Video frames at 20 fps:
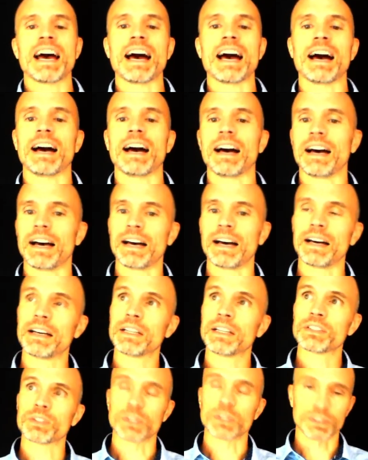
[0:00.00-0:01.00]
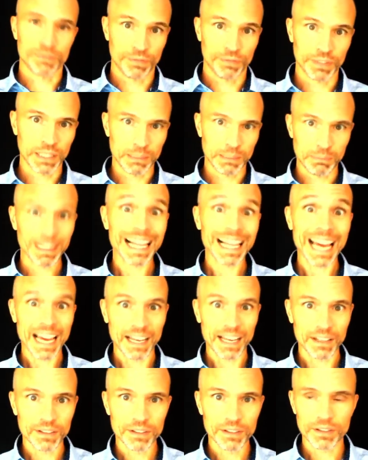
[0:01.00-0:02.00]
so it's fully
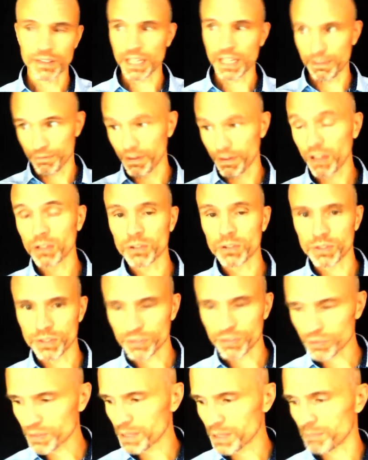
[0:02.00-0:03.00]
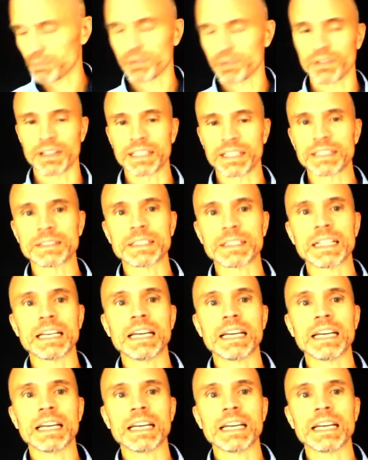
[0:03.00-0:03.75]
planned. They follow the script, right?